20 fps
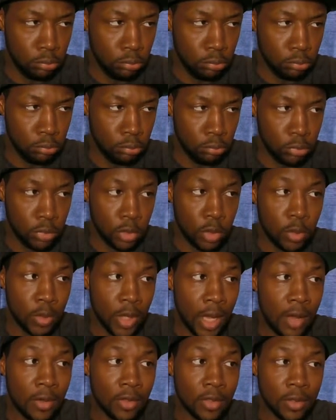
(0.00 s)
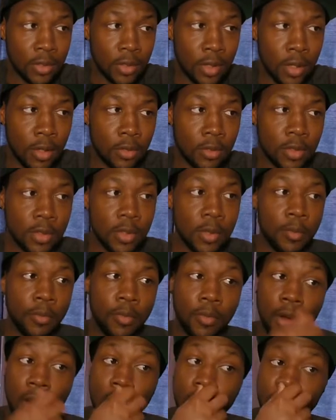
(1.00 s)
hmm, two thousand dollars in
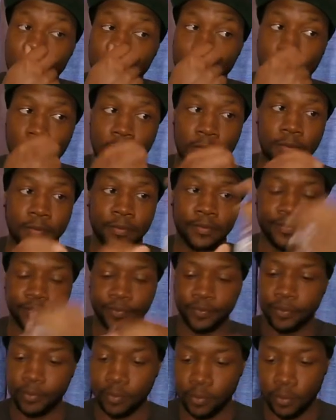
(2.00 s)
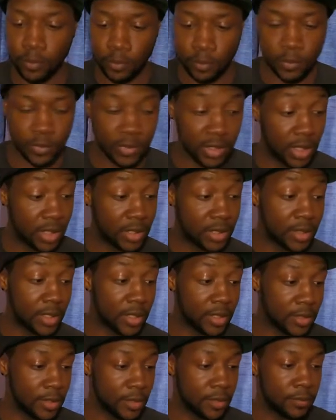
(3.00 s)
prizes. That's
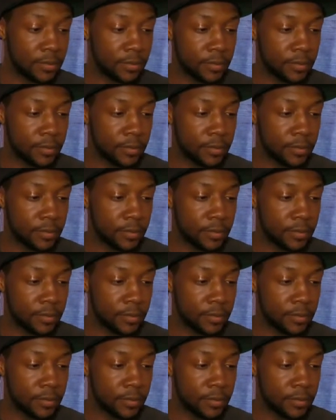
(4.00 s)
nice.